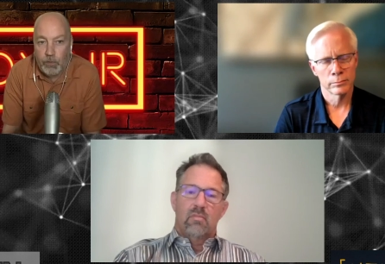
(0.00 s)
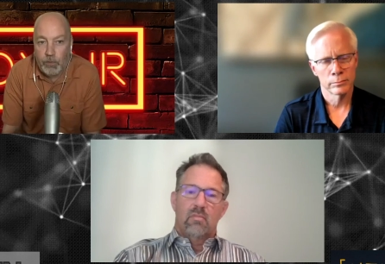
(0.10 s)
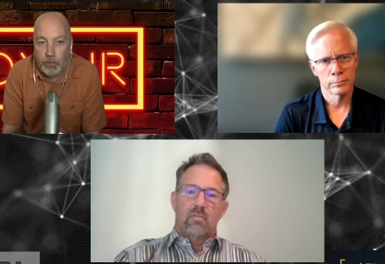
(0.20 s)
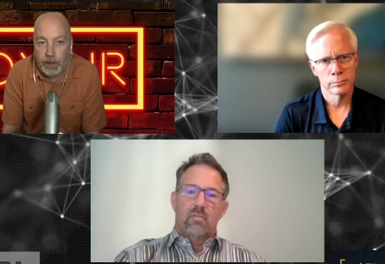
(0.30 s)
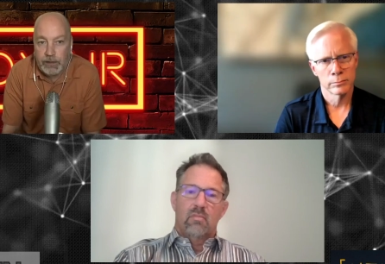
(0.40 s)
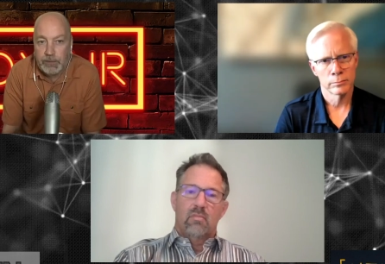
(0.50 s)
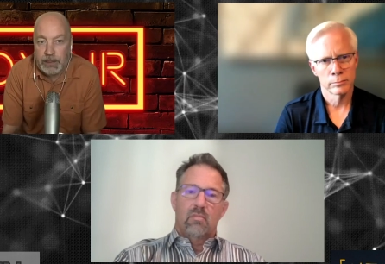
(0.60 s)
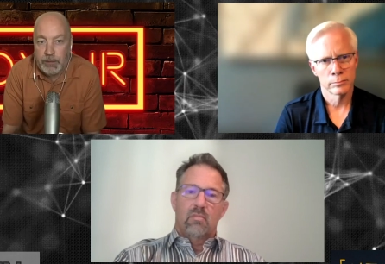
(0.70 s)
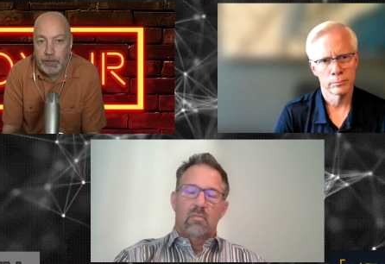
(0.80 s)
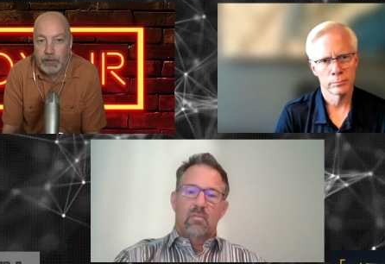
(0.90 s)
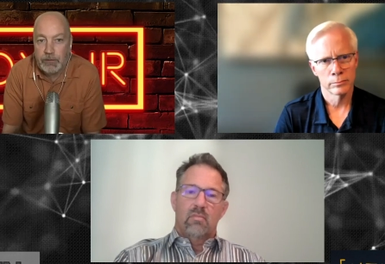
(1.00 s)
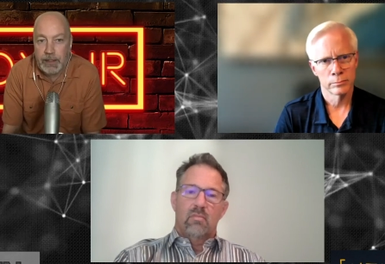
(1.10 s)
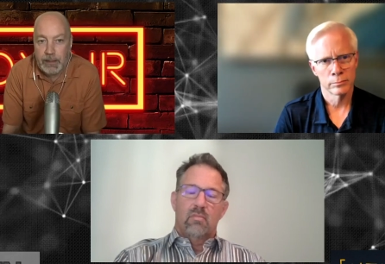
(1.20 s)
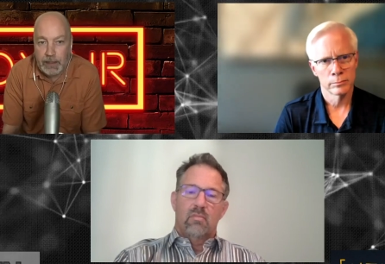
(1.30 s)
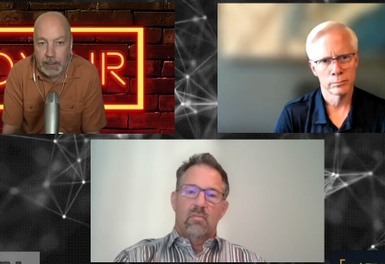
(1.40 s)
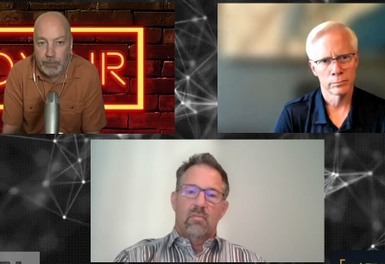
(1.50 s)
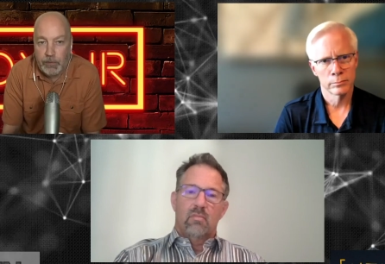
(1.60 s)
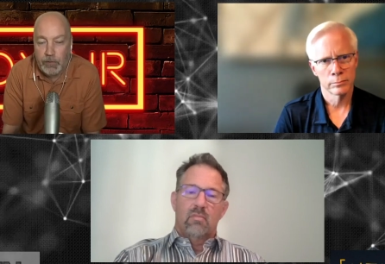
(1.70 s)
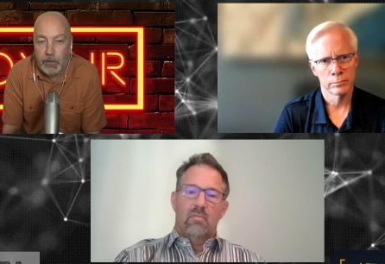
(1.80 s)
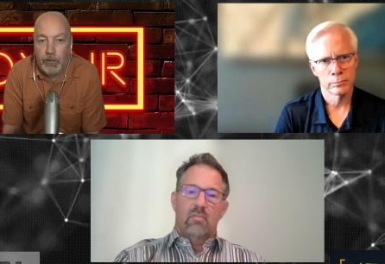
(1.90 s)
Speaker 1: we want to be able to
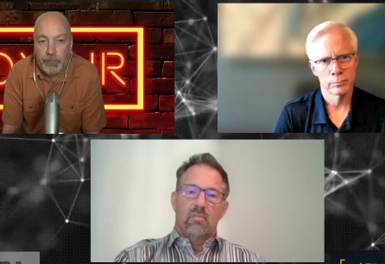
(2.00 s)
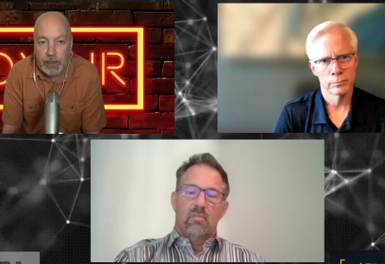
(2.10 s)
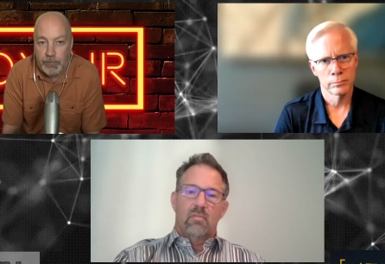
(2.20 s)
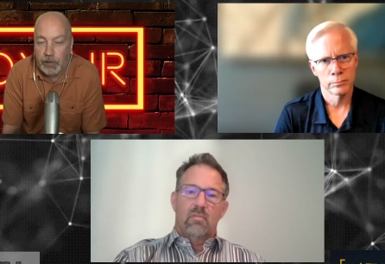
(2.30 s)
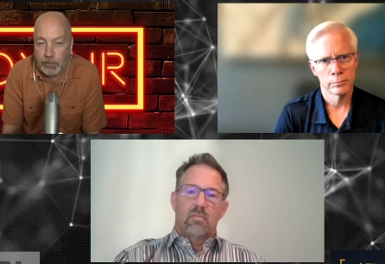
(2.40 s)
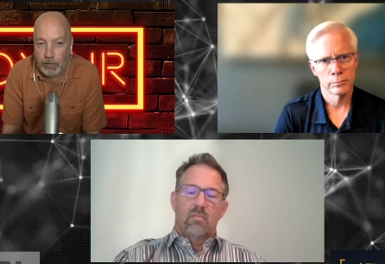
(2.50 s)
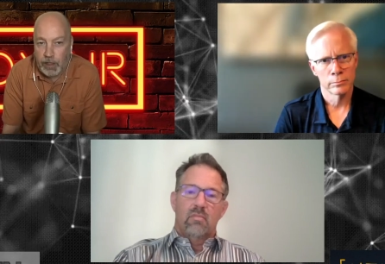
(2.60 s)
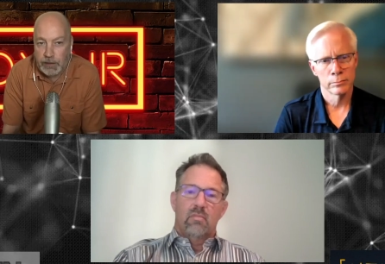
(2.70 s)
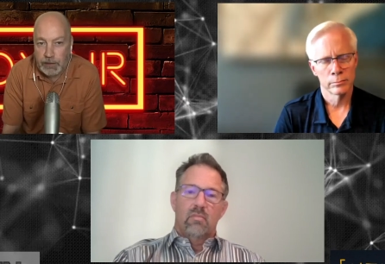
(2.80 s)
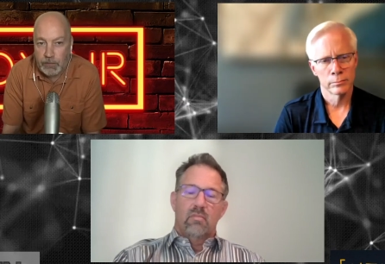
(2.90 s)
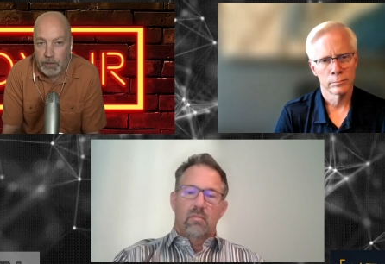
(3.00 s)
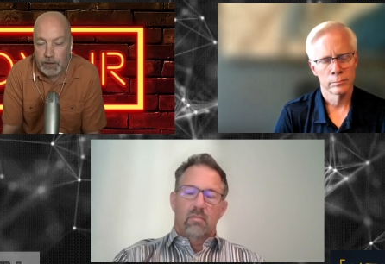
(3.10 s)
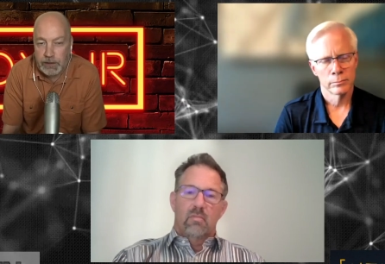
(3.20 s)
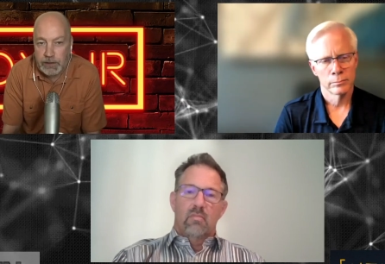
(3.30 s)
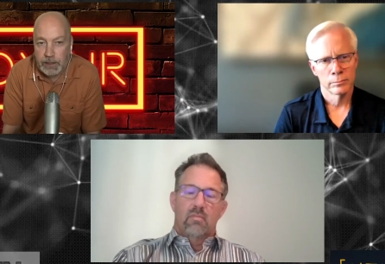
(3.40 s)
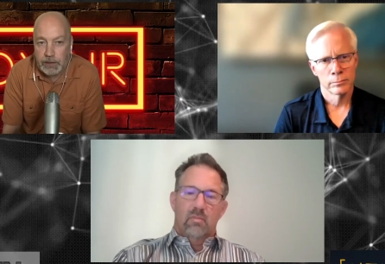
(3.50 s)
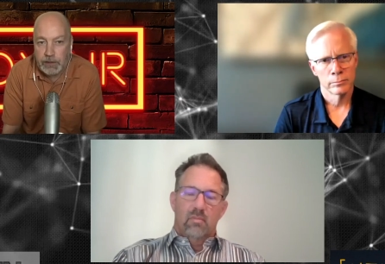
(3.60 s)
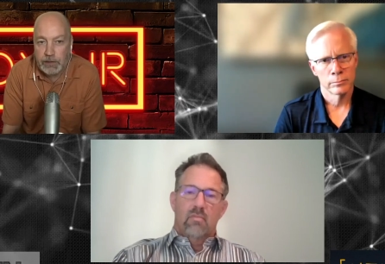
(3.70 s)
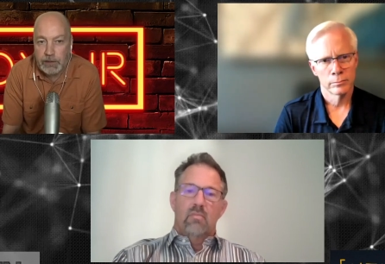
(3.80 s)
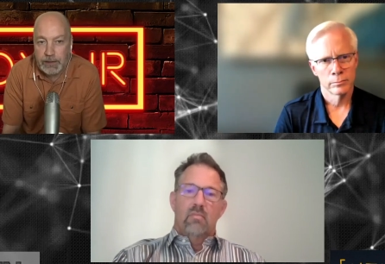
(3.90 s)
enable people across the
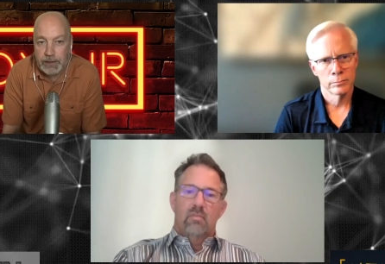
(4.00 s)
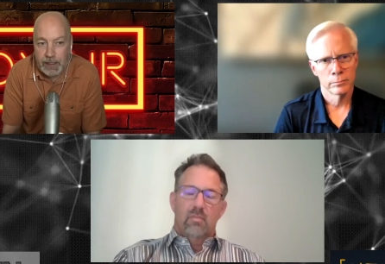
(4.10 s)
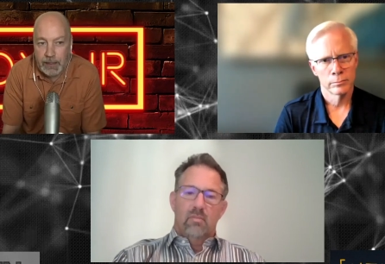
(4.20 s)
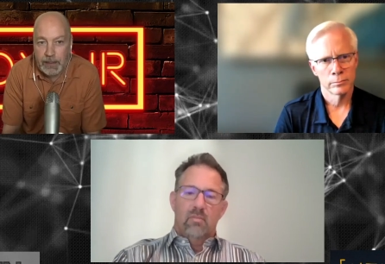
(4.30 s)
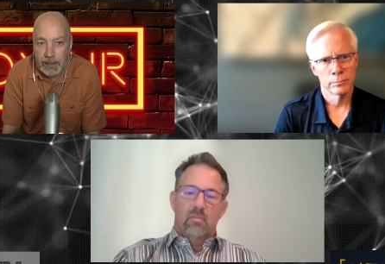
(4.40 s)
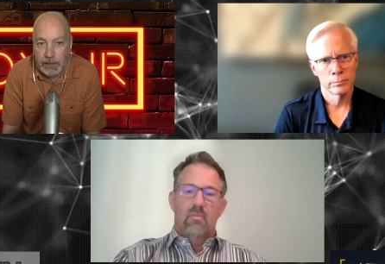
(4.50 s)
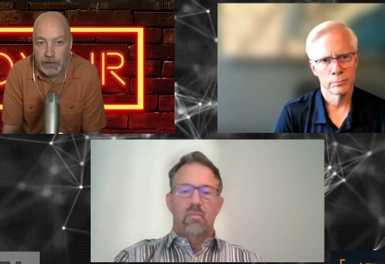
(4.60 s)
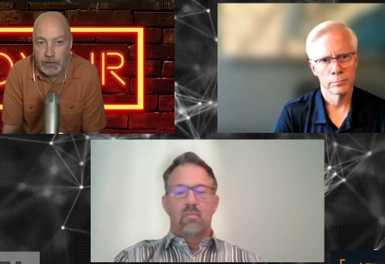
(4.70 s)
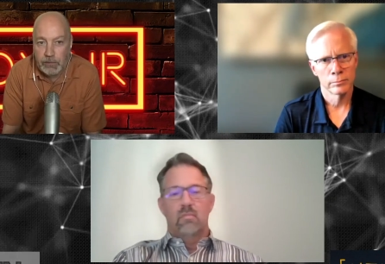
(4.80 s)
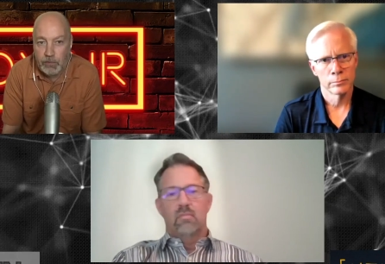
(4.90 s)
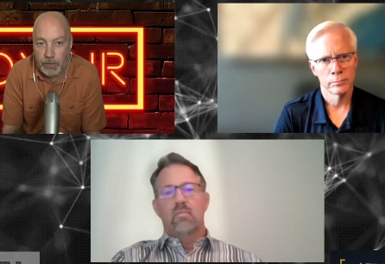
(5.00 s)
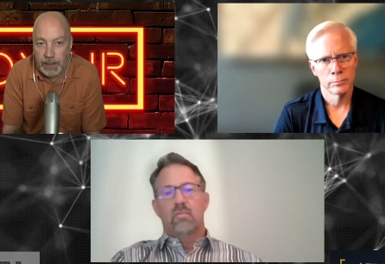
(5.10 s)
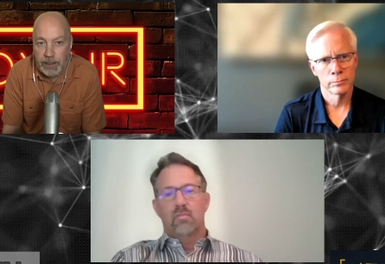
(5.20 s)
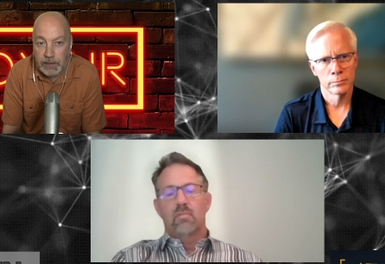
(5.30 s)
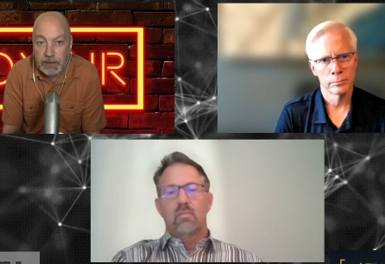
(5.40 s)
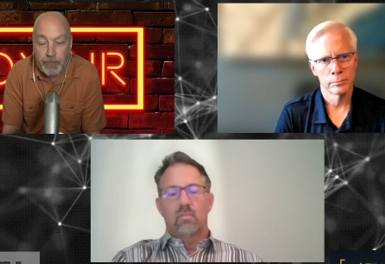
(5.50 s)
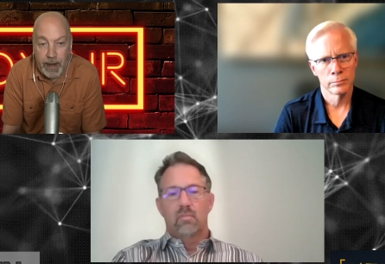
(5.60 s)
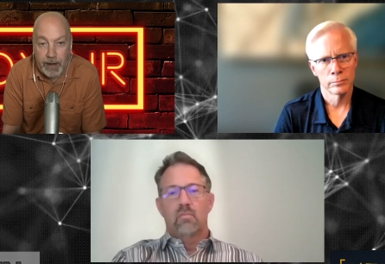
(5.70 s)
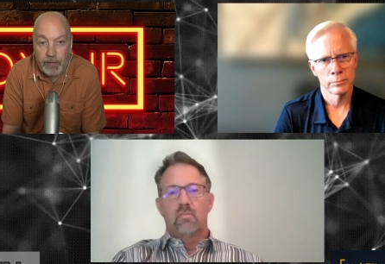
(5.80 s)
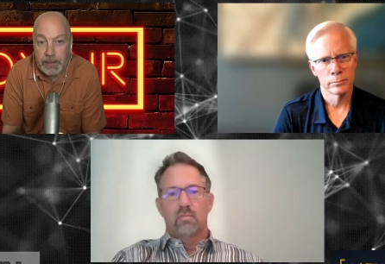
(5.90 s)
organization to get into the weeds that
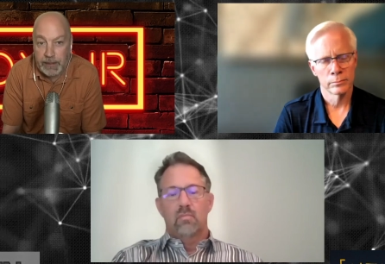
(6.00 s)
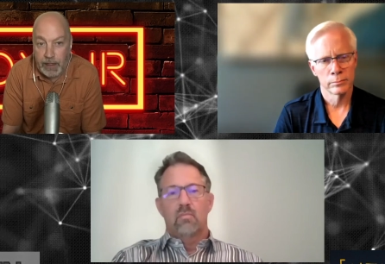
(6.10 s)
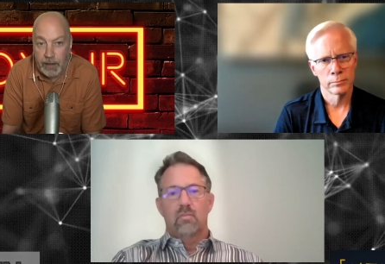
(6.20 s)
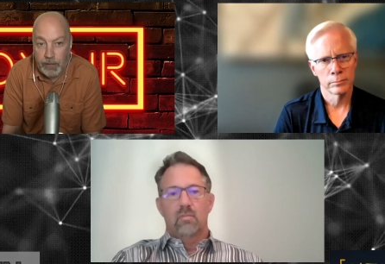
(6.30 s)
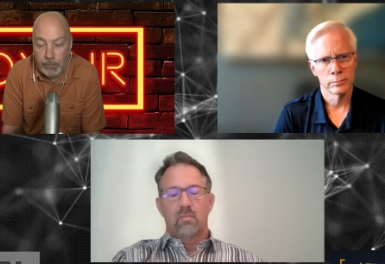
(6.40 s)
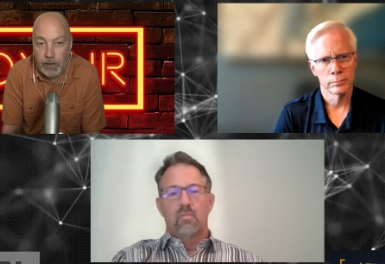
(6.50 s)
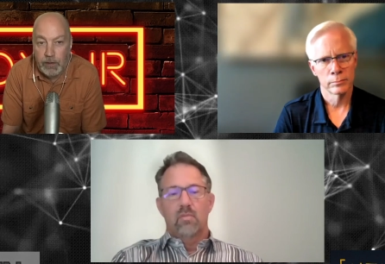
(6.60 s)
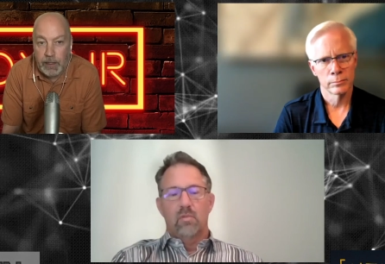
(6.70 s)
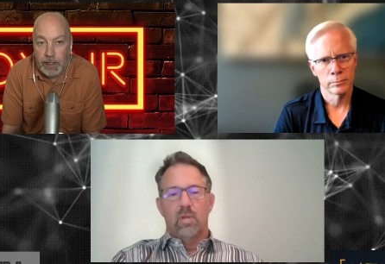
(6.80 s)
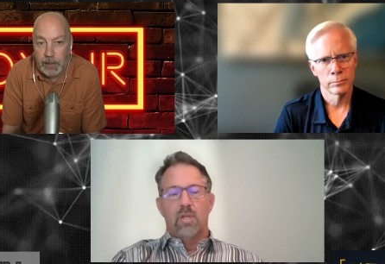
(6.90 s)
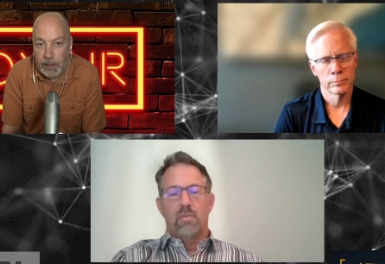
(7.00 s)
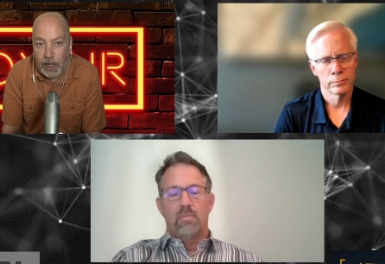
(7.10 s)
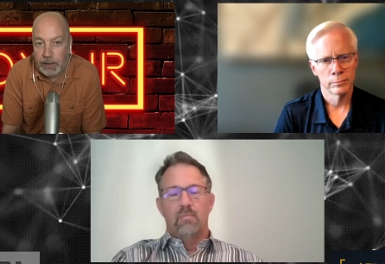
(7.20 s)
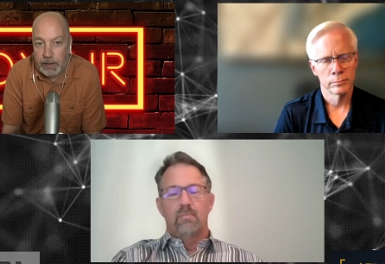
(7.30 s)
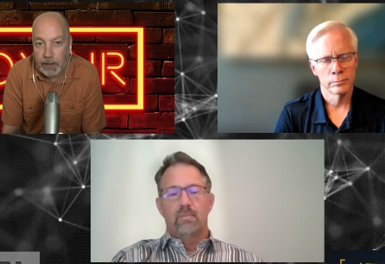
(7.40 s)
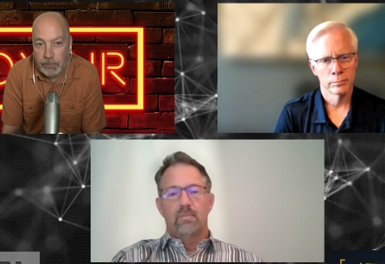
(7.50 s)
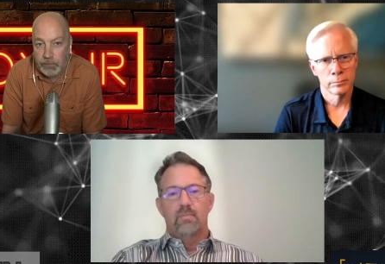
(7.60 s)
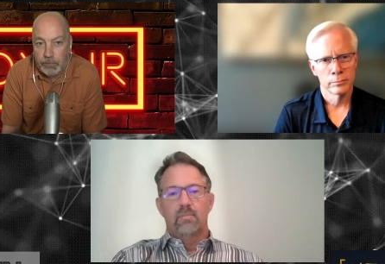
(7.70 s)
matter to them and right. not get